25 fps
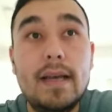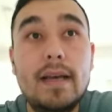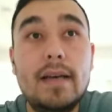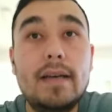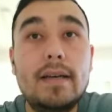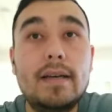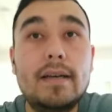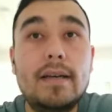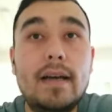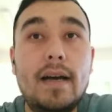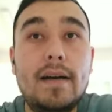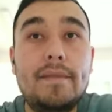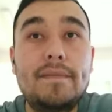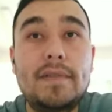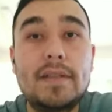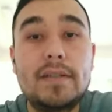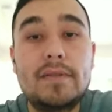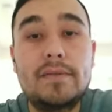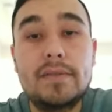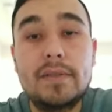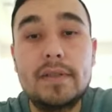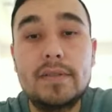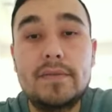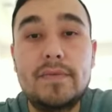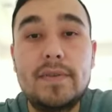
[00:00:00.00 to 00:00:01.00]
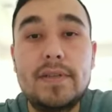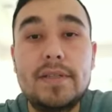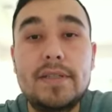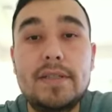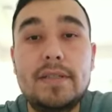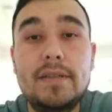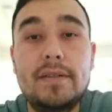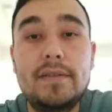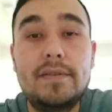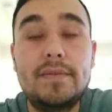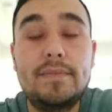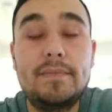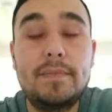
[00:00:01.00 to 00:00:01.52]
After
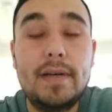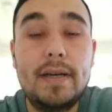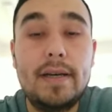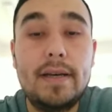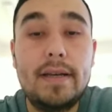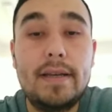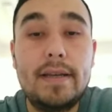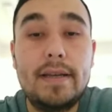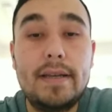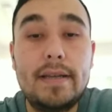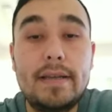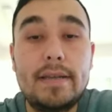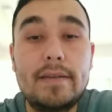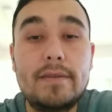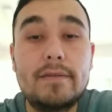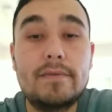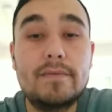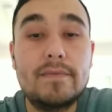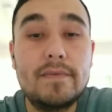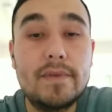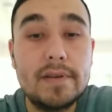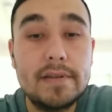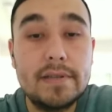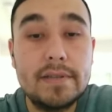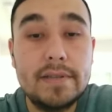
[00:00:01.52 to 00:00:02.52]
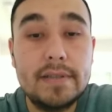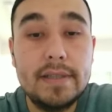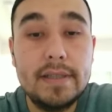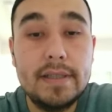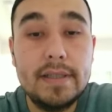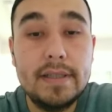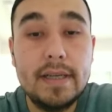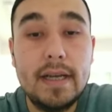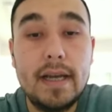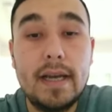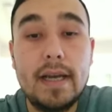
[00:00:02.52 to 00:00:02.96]
graduation of my university,